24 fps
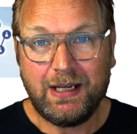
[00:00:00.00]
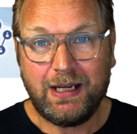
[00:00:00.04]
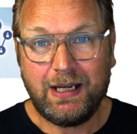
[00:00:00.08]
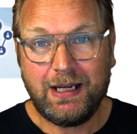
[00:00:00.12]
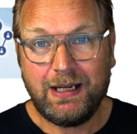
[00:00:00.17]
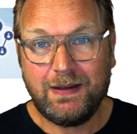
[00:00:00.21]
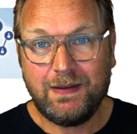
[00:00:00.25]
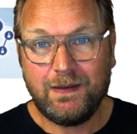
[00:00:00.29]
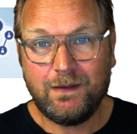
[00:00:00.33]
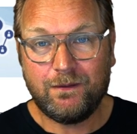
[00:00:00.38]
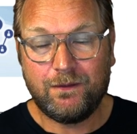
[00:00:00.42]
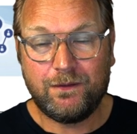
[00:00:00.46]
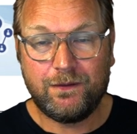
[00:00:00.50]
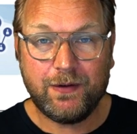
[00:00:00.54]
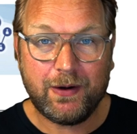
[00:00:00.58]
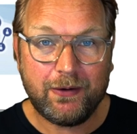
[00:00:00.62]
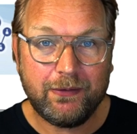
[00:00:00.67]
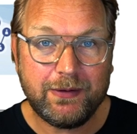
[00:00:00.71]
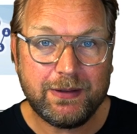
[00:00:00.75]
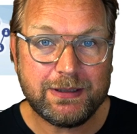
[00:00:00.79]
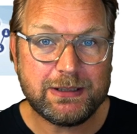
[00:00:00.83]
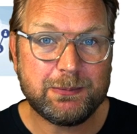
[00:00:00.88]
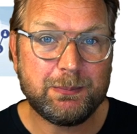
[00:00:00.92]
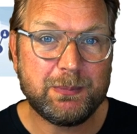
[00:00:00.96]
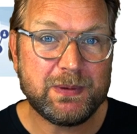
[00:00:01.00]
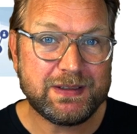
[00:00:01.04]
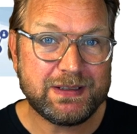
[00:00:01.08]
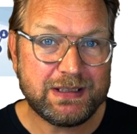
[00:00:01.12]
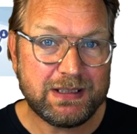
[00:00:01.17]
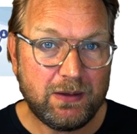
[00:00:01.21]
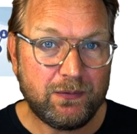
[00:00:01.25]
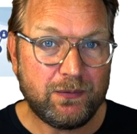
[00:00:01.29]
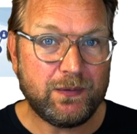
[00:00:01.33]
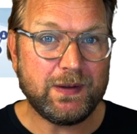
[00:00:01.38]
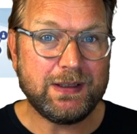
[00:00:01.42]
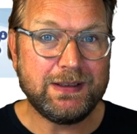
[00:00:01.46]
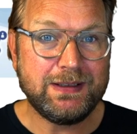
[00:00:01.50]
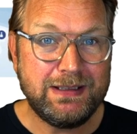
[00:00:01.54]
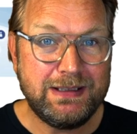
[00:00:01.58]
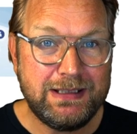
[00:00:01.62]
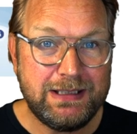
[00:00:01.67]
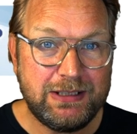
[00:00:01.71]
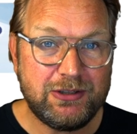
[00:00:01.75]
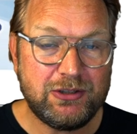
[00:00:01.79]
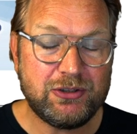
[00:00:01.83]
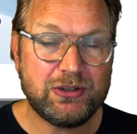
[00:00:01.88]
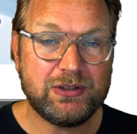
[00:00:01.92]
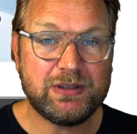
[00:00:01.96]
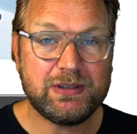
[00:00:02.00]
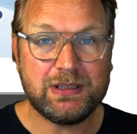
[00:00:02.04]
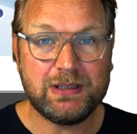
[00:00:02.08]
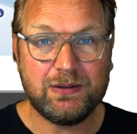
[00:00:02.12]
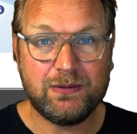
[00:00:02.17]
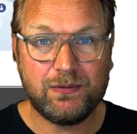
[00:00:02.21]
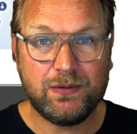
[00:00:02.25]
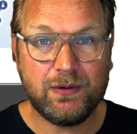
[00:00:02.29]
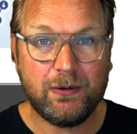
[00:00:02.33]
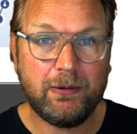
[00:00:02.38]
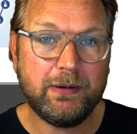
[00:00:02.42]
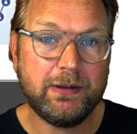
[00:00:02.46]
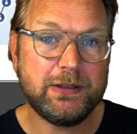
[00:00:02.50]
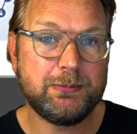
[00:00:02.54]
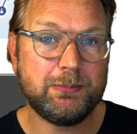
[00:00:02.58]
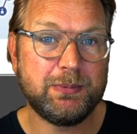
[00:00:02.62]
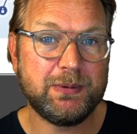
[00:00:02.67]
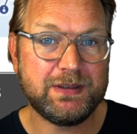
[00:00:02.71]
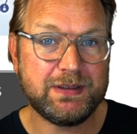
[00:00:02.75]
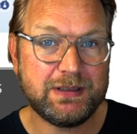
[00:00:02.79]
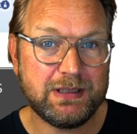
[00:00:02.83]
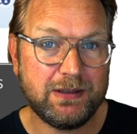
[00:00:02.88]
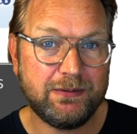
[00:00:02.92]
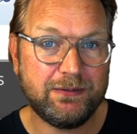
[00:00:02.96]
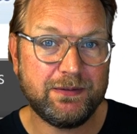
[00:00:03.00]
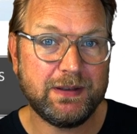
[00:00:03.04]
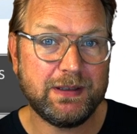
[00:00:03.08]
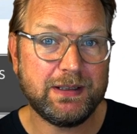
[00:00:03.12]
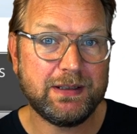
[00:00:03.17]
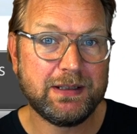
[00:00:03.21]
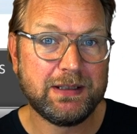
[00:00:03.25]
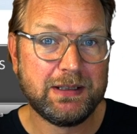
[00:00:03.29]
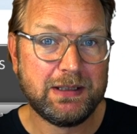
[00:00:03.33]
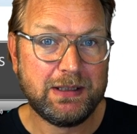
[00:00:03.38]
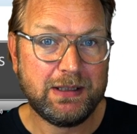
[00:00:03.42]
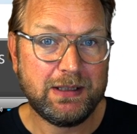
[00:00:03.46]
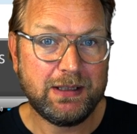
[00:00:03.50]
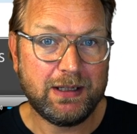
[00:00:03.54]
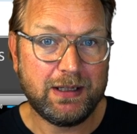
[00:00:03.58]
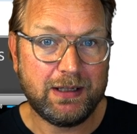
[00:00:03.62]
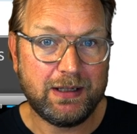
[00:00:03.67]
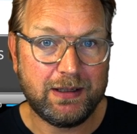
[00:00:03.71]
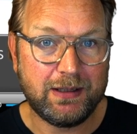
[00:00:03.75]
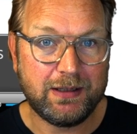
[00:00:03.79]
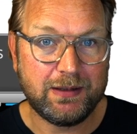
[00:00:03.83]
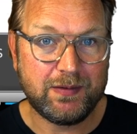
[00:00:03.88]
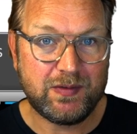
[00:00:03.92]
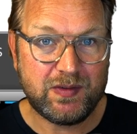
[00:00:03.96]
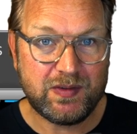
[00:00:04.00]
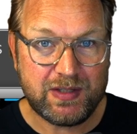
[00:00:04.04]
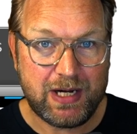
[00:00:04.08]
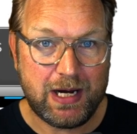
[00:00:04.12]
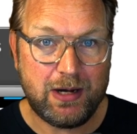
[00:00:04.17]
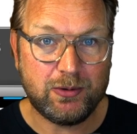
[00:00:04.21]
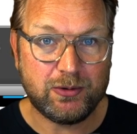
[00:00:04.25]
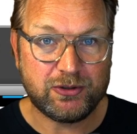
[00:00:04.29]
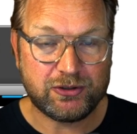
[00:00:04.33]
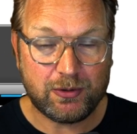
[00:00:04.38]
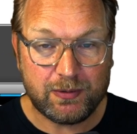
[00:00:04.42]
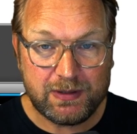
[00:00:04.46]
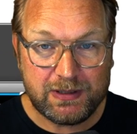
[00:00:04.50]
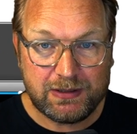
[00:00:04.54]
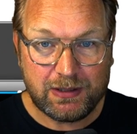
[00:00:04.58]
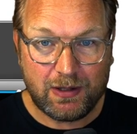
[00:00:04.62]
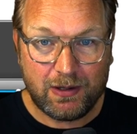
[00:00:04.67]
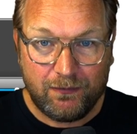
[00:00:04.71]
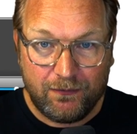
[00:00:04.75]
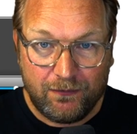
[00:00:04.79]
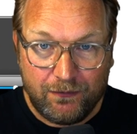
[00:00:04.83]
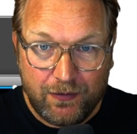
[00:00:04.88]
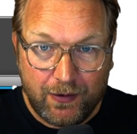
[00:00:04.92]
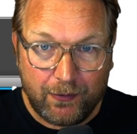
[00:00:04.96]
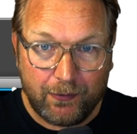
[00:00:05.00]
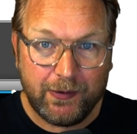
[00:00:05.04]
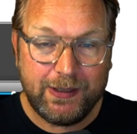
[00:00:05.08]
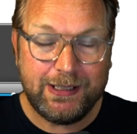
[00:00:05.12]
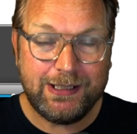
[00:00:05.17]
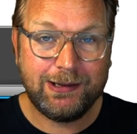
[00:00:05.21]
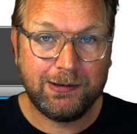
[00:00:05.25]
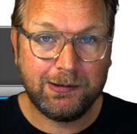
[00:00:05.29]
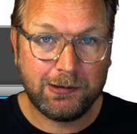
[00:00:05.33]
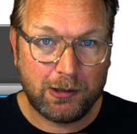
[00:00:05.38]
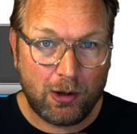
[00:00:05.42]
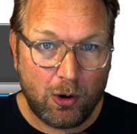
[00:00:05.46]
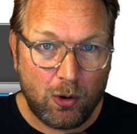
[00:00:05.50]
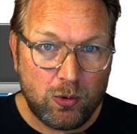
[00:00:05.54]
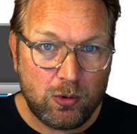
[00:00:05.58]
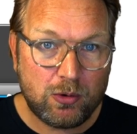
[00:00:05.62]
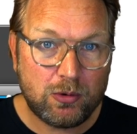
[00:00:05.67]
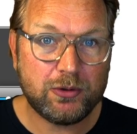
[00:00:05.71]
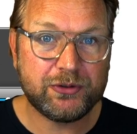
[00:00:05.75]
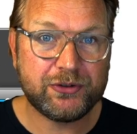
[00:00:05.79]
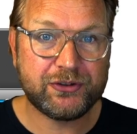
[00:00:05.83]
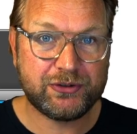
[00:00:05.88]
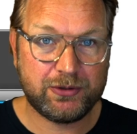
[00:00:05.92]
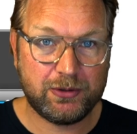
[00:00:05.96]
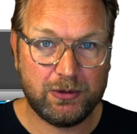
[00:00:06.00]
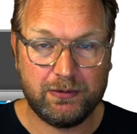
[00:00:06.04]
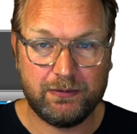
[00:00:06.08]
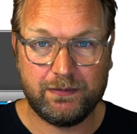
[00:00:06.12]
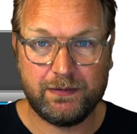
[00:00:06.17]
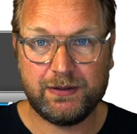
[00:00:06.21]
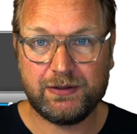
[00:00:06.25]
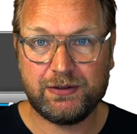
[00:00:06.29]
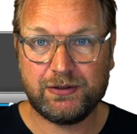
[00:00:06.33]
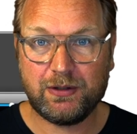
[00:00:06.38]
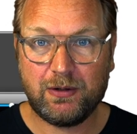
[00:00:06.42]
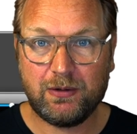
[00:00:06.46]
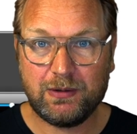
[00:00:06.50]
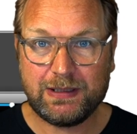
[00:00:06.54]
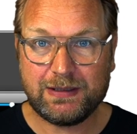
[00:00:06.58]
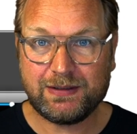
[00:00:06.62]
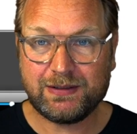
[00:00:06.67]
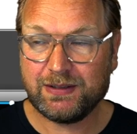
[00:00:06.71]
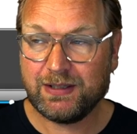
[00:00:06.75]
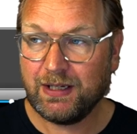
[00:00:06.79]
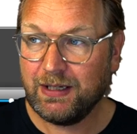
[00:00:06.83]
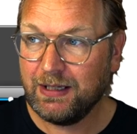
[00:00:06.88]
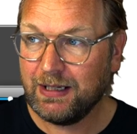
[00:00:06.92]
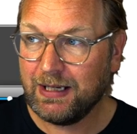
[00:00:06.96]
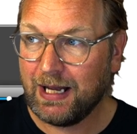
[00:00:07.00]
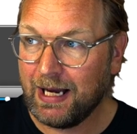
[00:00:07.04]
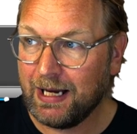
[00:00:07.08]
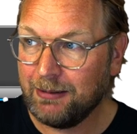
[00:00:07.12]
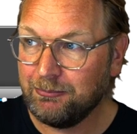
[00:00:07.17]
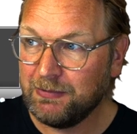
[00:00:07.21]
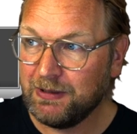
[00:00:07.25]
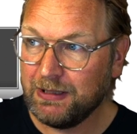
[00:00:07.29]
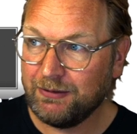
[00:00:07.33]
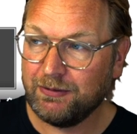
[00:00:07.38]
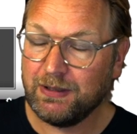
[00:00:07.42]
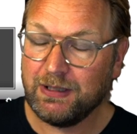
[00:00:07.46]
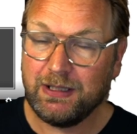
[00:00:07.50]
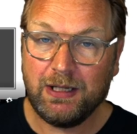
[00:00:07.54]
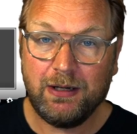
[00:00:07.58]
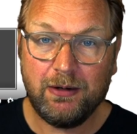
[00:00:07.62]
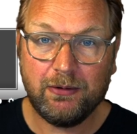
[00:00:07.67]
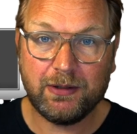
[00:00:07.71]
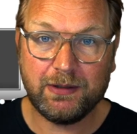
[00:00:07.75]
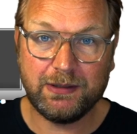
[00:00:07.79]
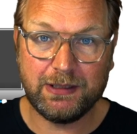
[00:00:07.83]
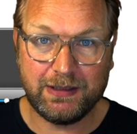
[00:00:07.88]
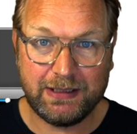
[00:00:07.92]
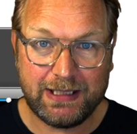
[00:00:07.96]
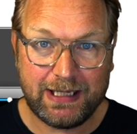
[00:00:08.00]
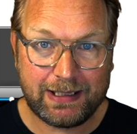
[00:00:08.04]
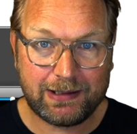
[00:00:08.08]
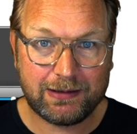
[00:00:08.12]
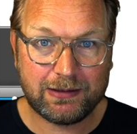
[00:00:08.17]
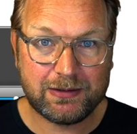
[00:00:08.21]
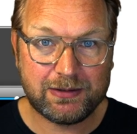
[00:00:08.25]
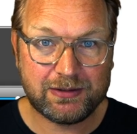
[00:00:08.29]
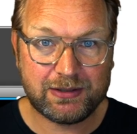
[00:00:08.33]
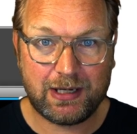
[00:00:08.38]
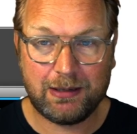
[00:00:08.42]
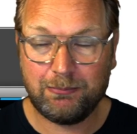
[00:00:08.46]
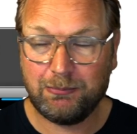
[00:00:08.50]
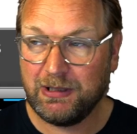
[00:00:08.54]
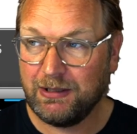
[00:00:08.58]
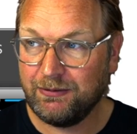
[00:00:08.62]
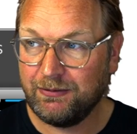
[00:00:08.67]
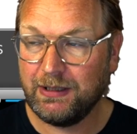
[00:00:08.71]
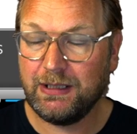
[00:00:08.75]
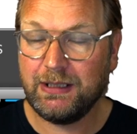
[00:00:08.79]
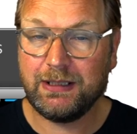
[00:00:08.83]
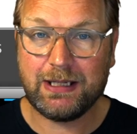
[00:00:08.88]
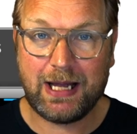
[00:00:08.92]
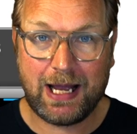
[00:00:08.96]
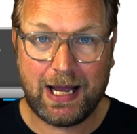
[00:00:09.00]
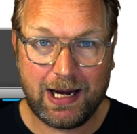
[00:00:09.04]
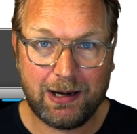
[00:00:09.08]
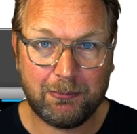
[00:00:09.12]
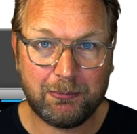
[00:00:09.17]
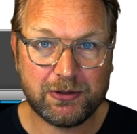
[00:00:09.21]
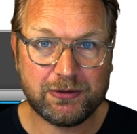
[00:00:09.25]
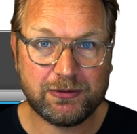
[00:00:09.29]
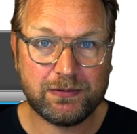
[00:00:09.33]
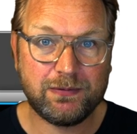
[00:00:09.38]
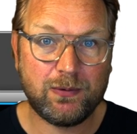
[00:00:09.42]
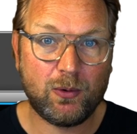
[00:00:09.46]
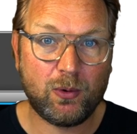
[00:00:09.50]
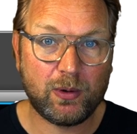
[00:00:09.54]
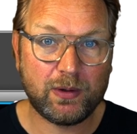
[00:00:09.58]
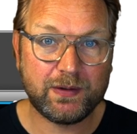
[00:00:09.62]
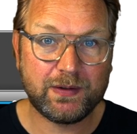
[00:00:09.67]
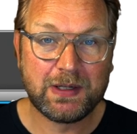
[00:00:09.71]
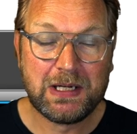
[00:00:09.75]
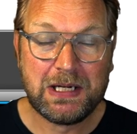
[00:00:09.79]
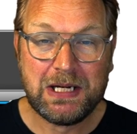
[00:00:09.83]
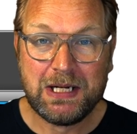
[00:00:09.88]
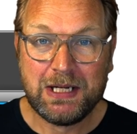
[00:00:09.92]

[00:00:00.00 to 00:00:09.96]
in very specific niches in very specific uh, towns. So it's a very local service. So let's say I'm living here in the Netherlands, I'm living in Amersfoort.